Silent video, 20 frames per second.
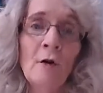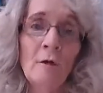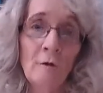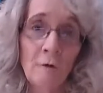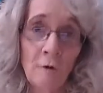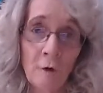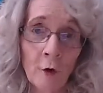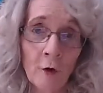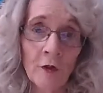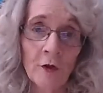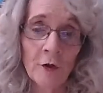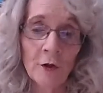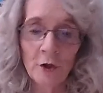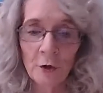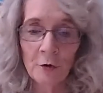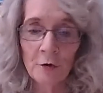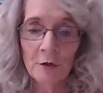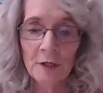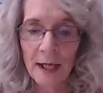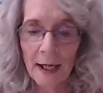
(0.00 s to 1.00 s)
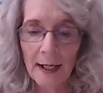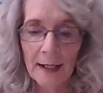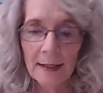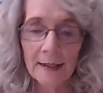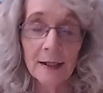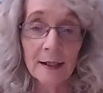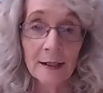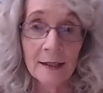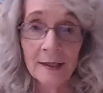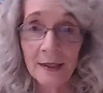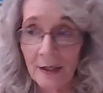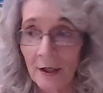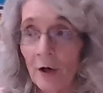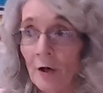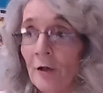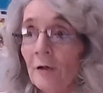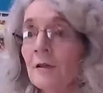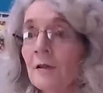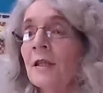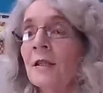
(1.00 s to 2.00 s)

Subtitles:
for the new day to start.